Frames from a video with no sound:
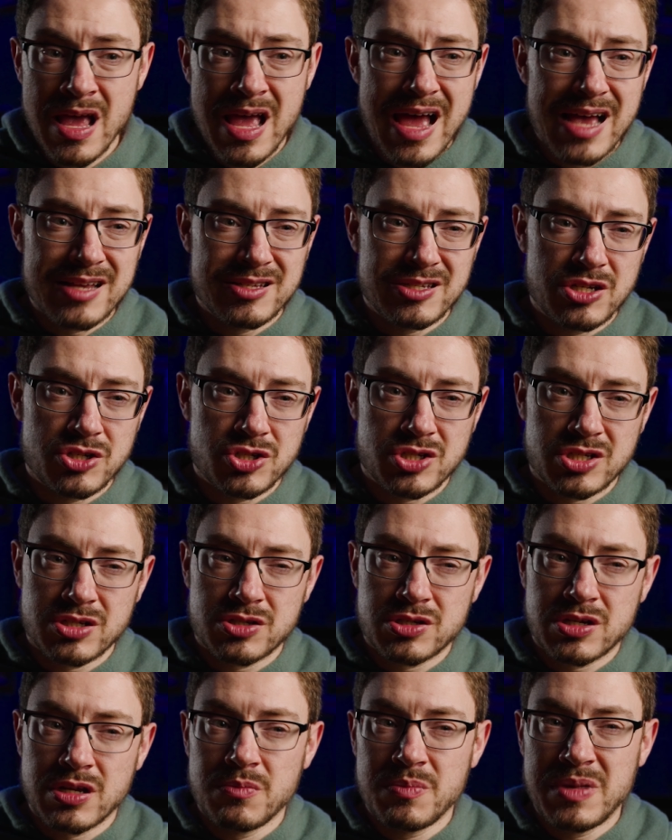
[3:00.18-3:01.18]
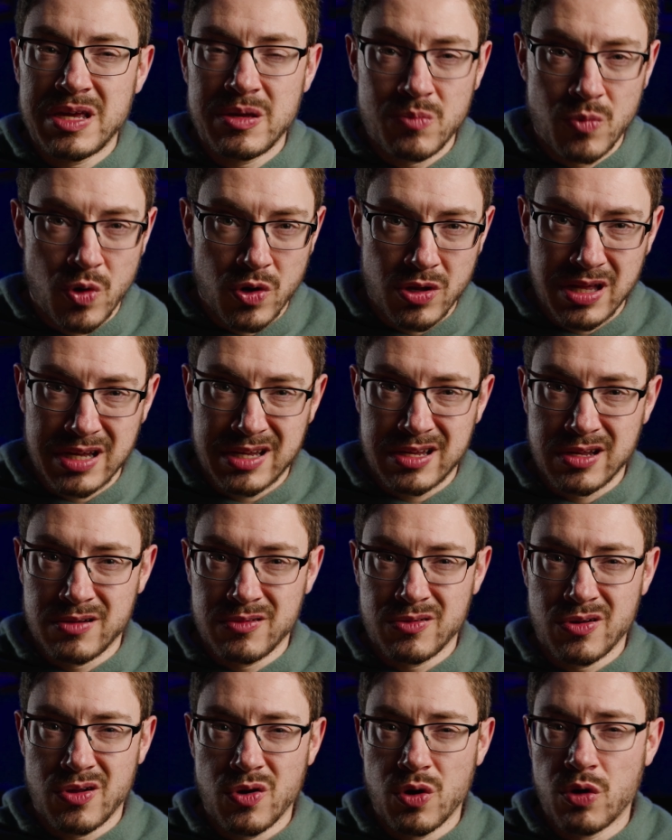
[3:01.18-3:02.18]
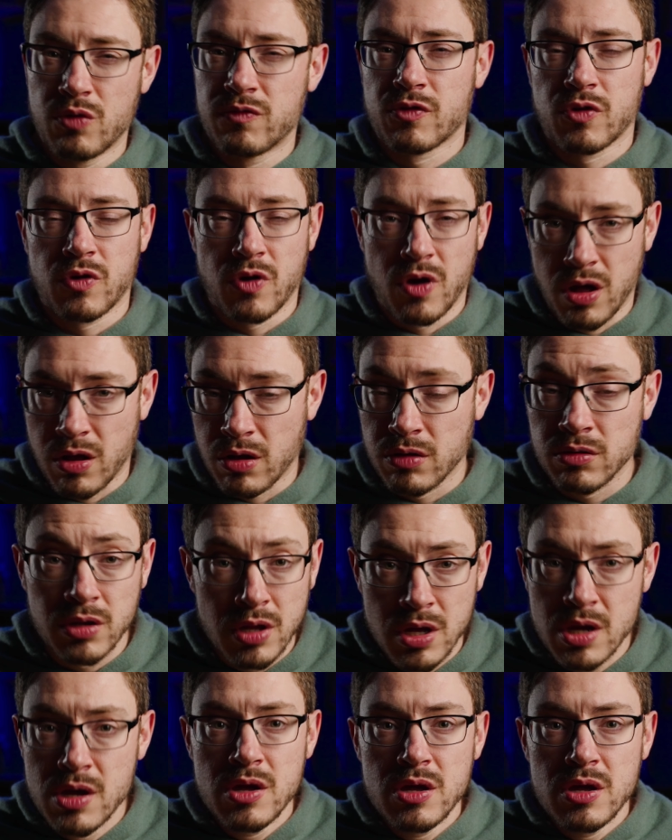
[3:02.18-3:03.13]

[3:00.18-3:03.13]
as it's just going to be more like an overall